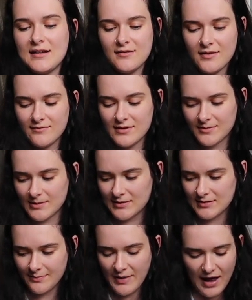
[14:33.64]
I don't know which
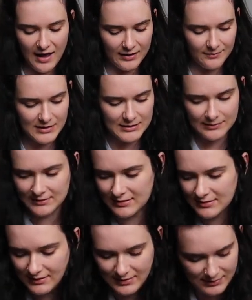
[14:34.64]
ones to pack and which ones
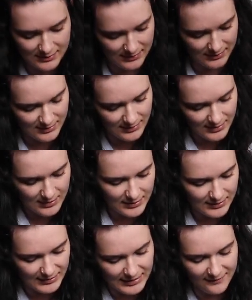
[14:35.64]
to
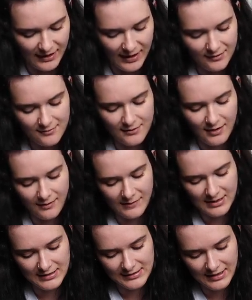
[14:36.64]
leave out. I
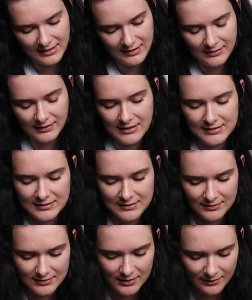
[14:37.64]
mean, it's like less
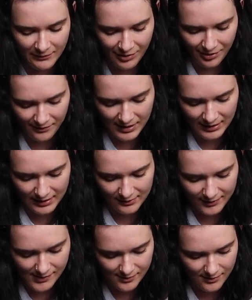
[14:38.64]
than a month away
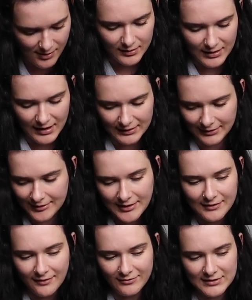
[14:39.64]
now, so likelihood
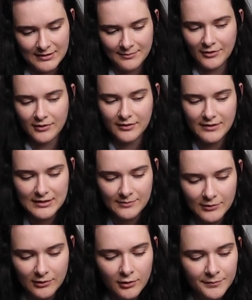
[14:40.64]
is obviously I'm not gonna read
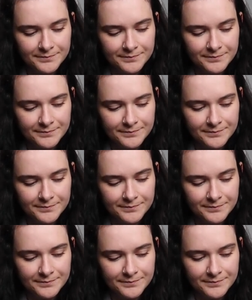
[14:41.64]
them all.